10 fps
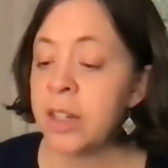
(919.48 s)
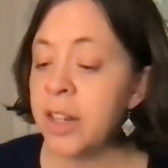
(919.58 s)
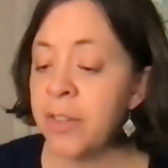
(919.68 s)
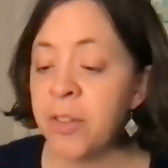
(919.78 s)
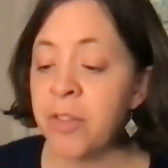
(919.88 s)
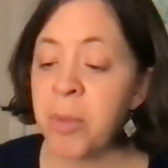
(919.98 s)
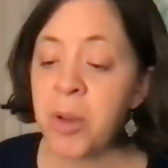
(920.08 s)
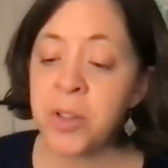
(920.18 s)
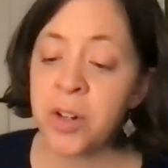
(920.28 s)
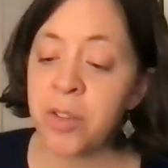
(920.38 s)
differ from
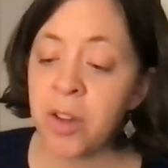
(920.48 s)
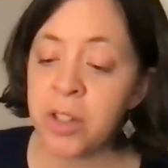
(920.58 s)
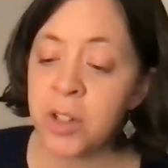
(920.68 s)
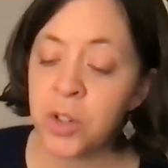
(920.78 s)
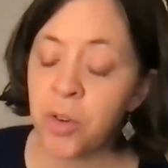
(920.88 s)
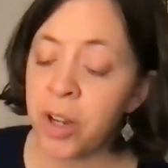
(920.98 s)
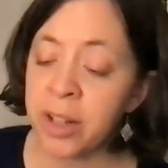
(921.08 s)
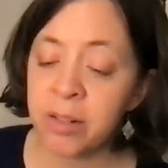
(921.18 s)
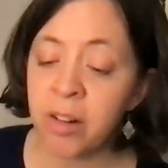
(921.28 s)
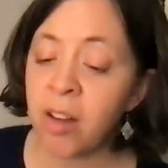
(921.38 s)
those that are thought to destroy
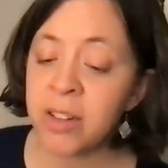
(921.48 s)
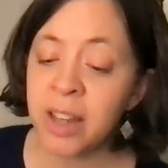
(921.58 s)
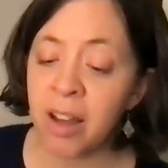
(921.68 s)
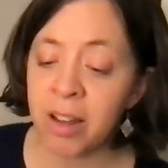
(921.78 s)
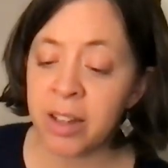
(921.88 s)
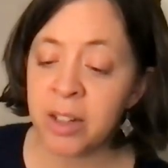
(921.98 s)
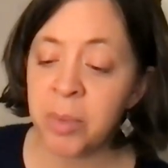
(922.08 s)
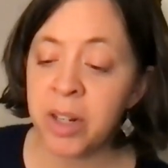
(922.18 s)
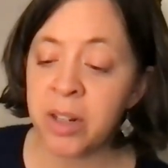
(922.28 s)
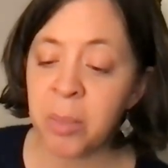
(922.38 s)
it, not in kind,
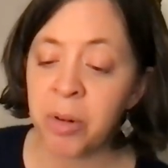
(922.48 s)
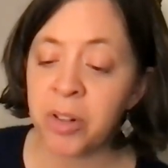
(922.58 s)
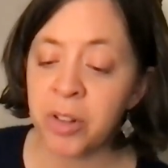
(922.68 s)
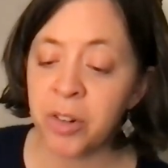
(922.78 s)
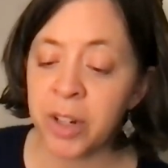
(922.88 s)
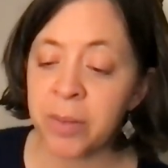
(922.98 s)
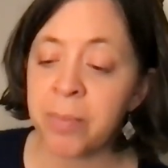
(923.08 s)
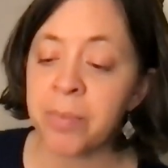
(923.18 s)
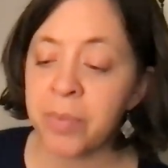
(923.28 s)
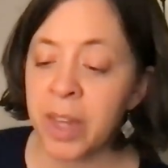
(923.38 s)
but in number and degree.
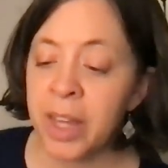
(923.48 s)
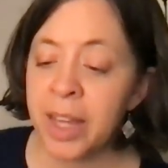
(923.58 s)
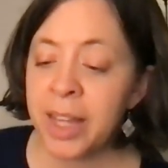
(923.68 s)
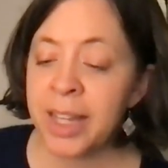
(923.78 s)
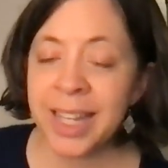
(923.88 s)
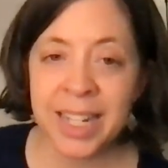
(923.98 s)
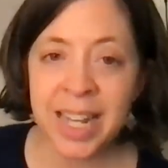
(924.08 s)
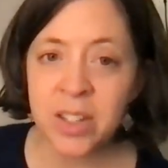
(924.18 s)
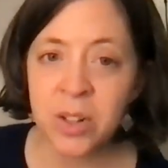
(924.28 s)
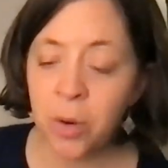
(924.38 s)
It
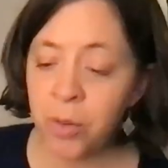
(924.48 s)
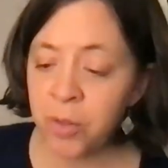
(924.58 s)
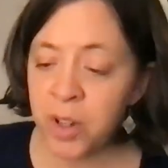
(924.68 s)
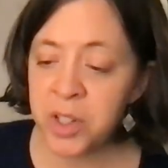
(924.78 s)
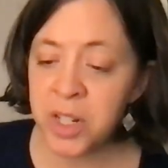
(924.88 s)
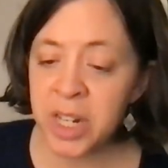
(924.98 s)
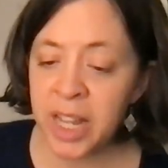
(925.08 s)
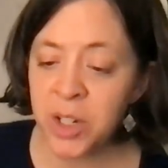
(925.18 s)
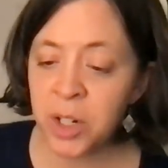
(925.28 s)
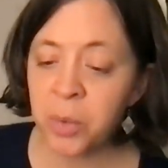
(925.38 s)
has no fixed
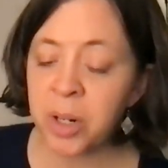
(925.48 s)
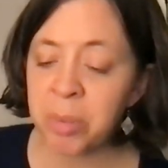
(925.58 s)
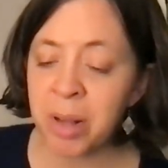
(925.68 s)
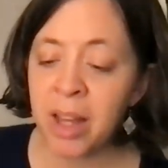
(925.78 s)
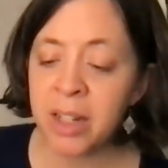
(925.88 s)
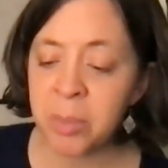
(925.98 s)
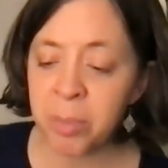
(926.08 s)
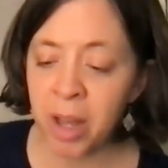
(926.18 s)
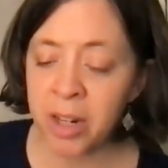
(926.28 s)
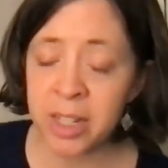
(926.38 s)
nature when applied to
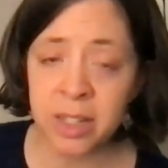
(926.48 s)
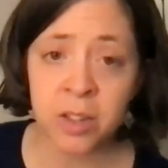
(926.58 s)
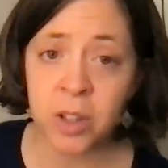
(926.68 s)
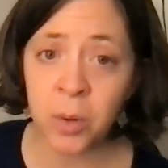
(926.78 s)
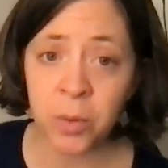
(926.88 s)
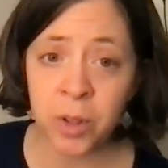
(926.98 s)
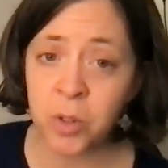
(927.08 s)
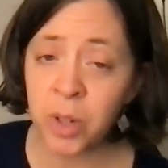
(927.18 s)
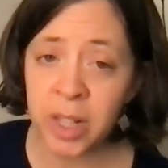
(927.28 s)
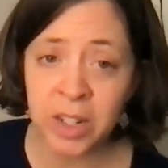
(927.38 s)
bodies. So
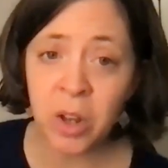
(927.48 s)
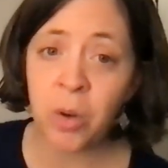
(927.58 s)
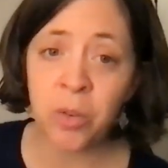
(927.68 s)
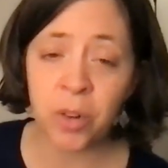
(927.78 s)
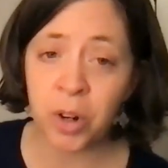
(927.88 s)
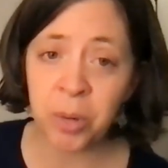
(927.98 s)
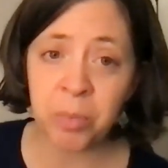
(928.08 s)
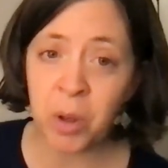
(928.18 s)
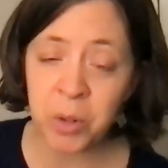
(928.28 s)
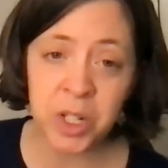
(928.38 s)
there's really no
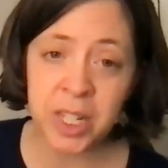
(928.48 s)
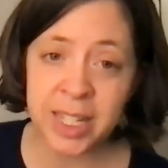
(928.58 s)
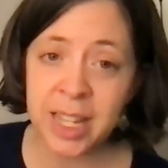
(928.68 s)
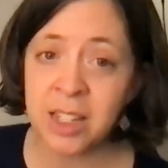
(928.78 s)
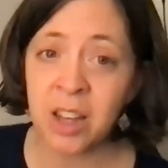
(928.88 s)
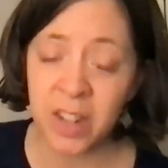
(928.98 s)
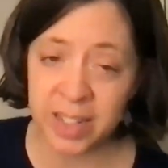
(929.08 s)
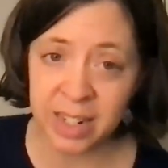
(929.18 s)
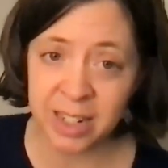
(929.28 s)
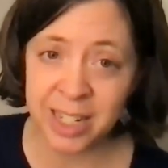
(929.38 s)
firm notion, he says, of
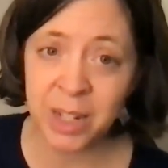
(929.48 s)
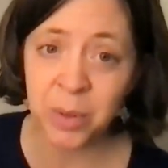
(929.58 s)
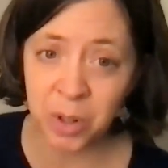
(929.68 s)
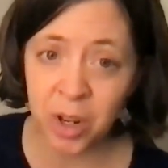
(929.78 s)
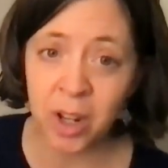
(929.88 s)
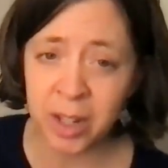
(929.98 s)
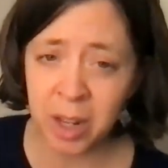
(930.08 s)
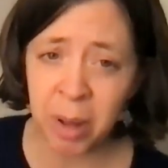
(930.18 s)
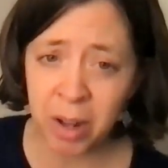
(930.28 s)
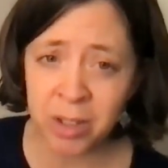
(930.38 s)
identity when you're
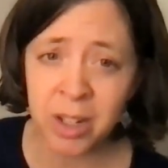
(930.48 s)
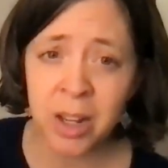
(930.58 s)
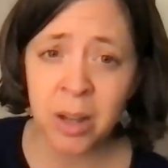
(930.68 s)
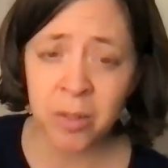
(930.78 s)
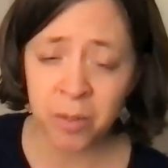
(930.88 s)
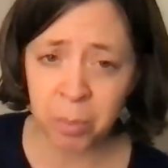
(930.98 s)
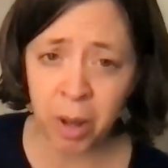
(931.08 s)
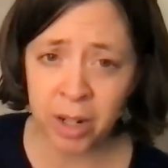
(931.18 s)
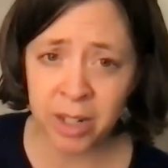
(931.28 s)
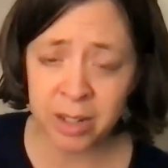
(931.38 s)
talking about
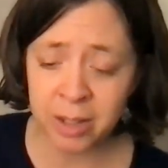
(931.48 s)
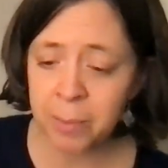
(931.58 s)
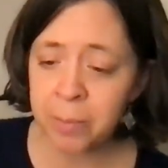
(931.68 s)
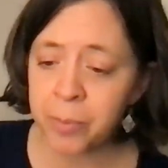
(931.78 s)
bodies.